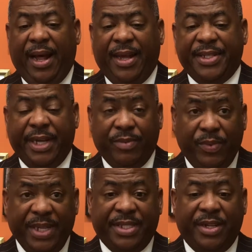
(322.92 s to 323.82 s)
several
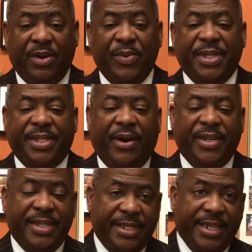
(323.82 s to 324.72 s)
weeks ago, we
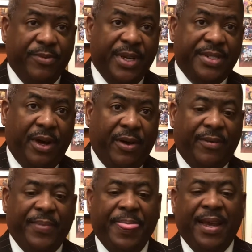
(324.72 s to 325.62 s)
started this series
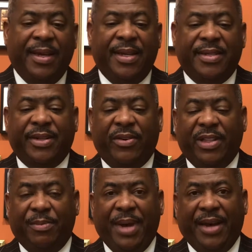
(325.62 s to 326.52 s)
all
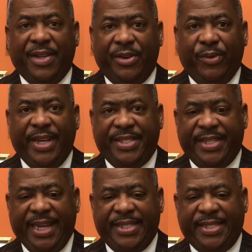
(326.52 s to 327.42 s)
talking about a grace
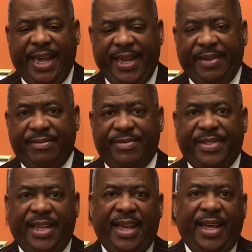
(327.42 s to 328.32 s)
that
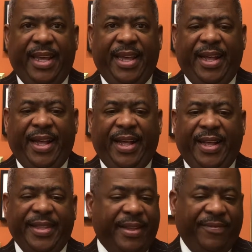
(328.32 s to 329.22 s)
saves.
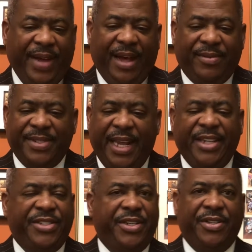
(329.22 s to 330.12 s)
The
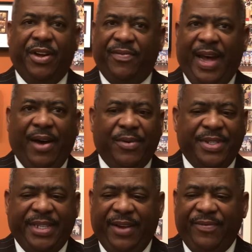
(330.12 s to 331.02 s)
foundation of our
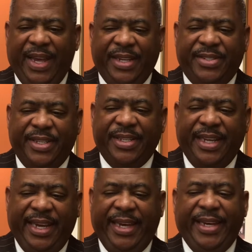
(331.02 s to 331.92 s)
salvation
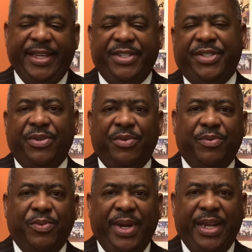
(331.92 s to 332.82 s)
is
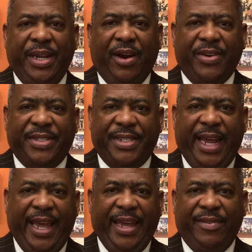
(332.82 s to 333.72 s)
we are
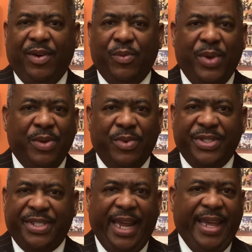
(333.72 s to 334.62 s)
saved, or we were
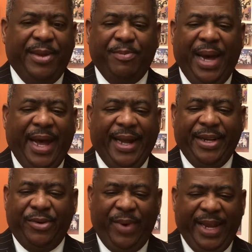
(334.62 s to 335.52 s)
saved by
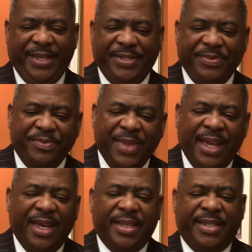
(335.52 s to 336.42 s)
grace.
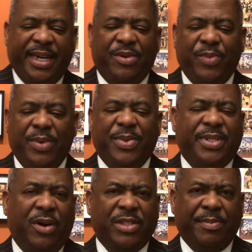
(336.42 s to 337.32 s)
The second week we
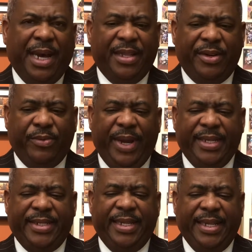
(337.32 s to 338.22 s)
talked about a
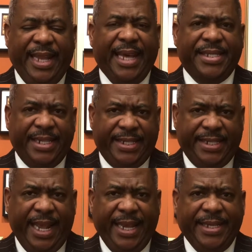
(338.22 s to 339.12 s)
grace that
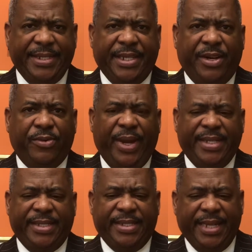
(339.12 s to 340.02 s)
sustains, a
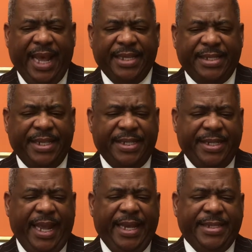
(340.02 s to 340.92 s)
grace that
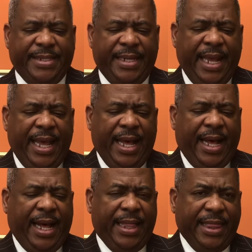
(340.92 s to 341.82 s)
sustains.
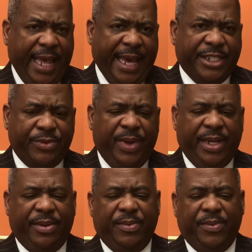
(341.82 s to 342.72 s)
Last
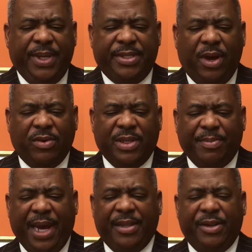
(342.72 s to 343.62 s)
week we talked
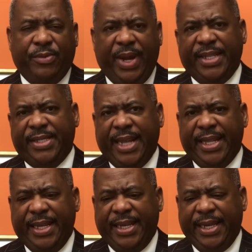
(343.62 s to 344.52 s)
about a grace
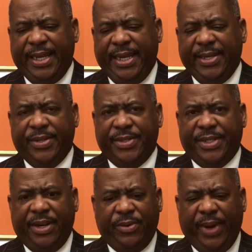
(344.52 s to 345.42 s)
that
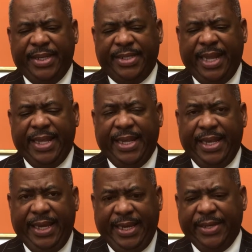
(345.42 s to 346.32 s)
heals, a grace that
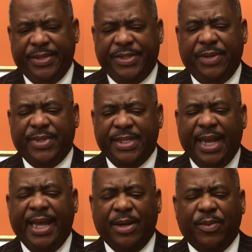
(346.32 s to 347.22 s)
heals. So
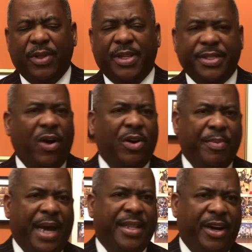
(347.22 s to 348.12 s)
tonight I want to talk
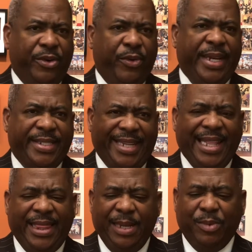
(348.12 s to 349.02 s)
about a grace
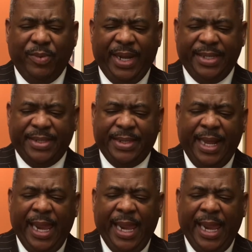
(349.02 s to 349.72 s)
that liberates.